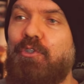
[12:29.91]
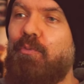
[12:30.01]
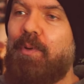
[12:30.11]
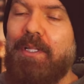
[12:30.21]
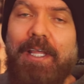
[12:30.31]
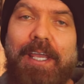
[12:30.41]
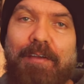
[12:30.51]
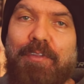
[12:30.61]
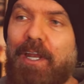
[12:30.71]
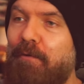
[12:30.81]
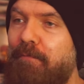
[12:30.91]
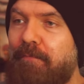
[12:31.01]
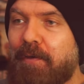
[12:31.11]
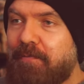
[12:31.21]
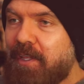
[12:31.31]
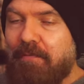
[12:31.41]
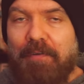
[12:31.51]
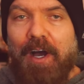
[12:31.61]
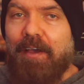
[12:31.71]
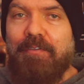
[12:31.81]
to believe that a
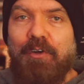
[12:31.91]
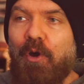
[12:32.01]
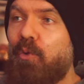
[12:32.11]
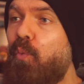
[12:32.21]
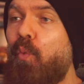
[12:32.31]
55-year-old